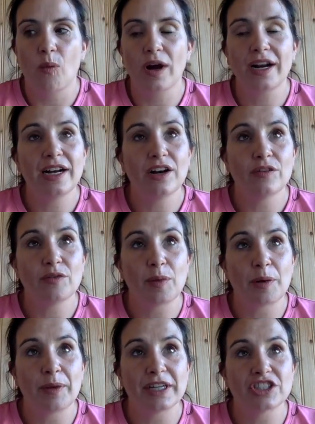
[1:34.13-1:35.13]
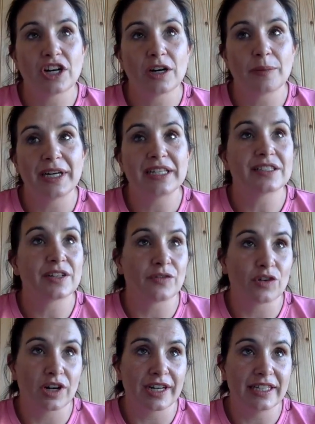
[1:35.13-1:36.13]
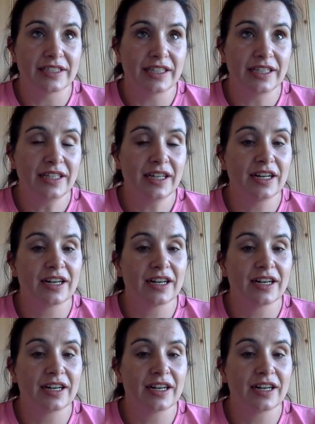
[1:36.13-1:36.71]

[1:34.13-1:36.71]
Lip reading: What I love about my job is the variety.